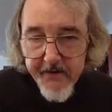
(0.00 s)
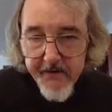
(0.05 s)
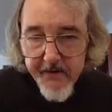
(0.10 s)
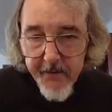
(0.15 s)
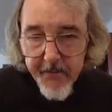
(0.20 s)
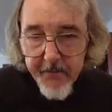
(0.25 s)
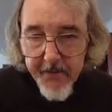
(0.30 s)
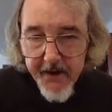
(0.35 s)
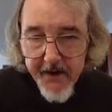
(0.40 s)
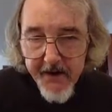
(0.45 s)
he'll
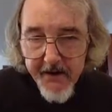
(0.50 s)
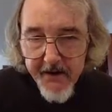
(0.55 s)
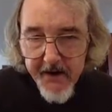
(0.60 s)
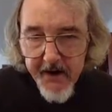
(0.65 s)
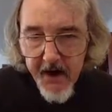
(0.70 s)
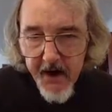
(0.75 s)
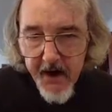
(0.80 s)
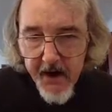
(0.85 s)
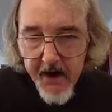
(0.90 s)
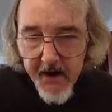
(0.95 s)
give you a bucket
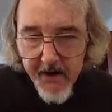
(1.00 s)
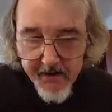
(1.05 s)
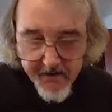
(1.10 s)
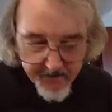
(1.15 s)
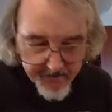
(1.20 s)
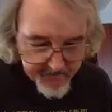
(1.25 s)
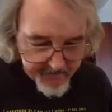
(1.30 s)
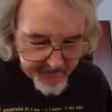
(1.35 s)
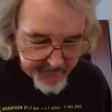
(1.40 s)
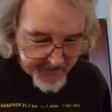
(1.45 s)
of
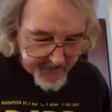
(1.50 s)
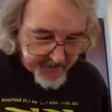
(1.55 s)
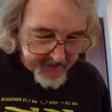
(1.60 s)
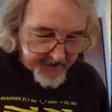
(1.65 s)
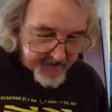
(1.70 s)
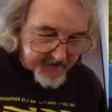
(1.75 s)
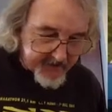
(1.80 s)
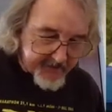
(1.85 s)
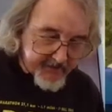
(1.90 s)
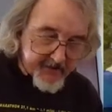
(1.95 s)
cod. Isn't
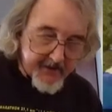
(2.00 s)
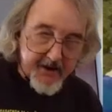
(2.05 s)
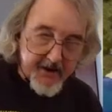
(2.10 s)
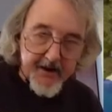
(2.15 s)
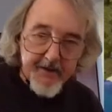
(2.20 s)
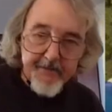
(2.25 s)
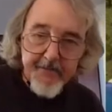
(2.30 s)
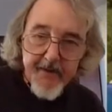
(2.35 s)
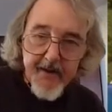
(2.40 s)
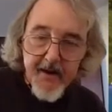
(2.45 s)
that nice?
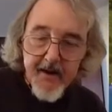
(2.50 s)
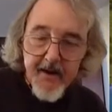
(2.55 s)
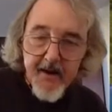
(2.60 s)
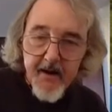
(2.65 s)
Okay.